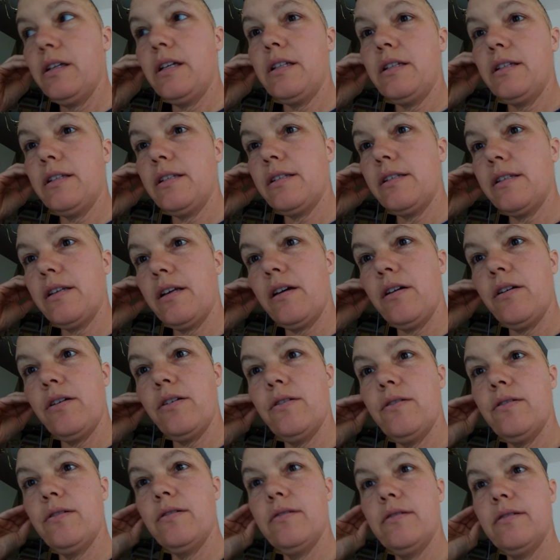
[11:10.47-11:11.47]
And
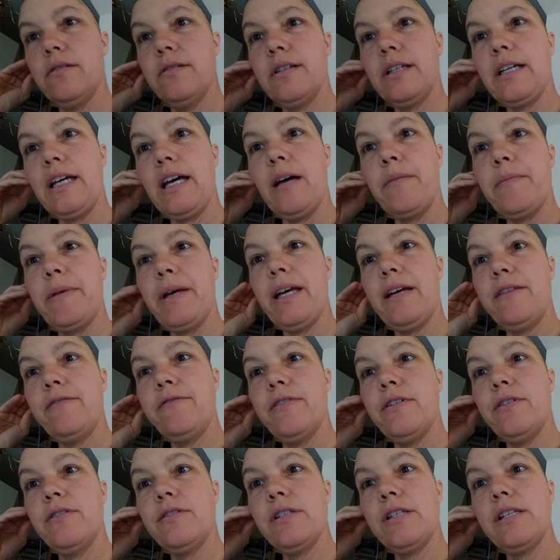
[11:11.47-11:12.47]
so, got my
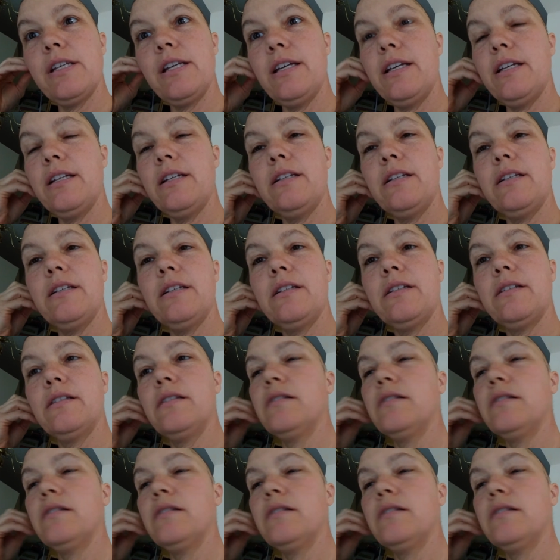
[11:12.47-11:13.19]
headphones in.